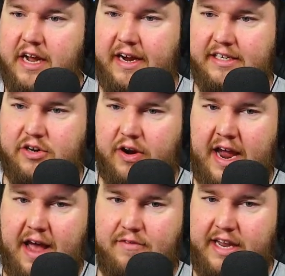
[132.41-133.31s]
He's going to
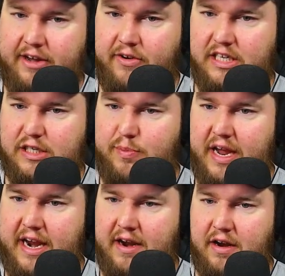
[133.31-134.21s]
have decreased
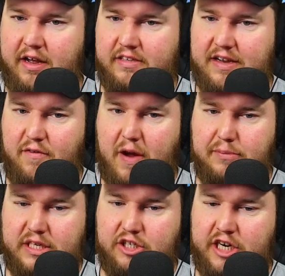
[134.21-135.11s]
speed and a
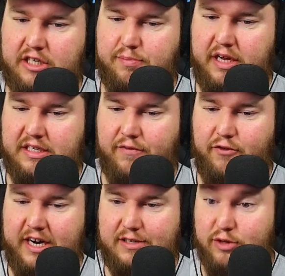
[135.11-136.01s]
75% chance of placing a
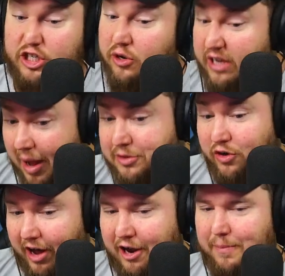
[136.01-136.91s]
freeze, which goes up to
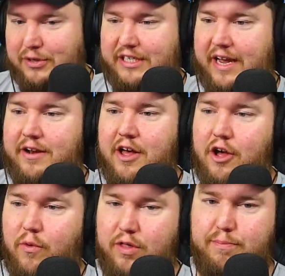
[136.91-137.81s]
100%
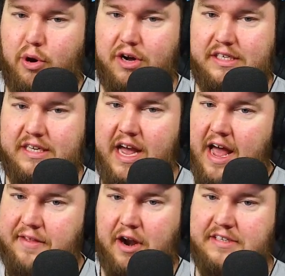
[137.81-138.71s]
with books.
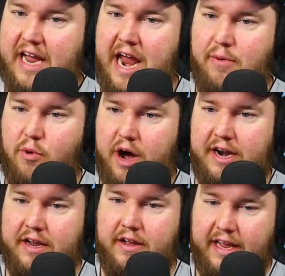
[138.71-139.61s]
And then on his
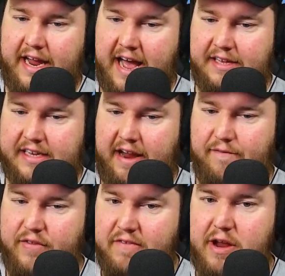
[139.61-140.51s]
A1, he has a
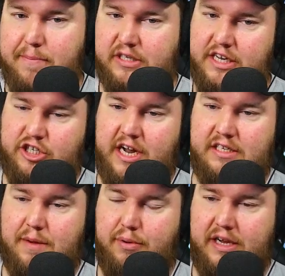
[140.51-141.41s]
50% chance
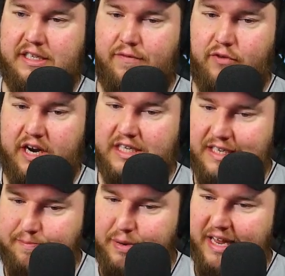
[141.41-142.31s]
of placing freeze.
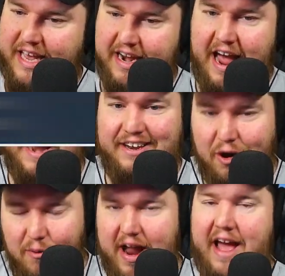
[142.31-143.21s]
But again, I
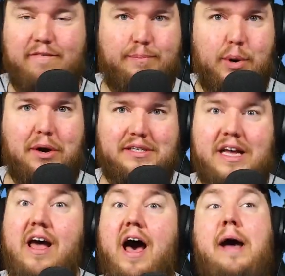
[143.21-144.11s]
don't have books.
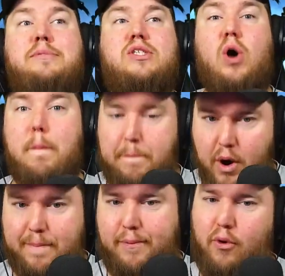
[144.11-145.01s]
I'm so
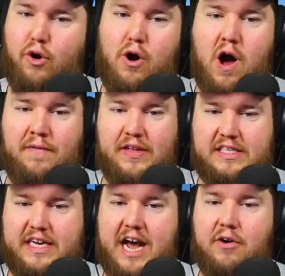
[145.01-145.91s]
book poor on this
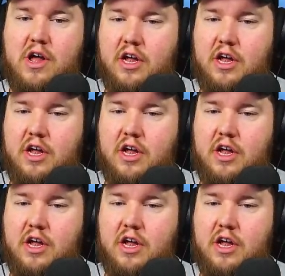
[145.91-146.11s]
account.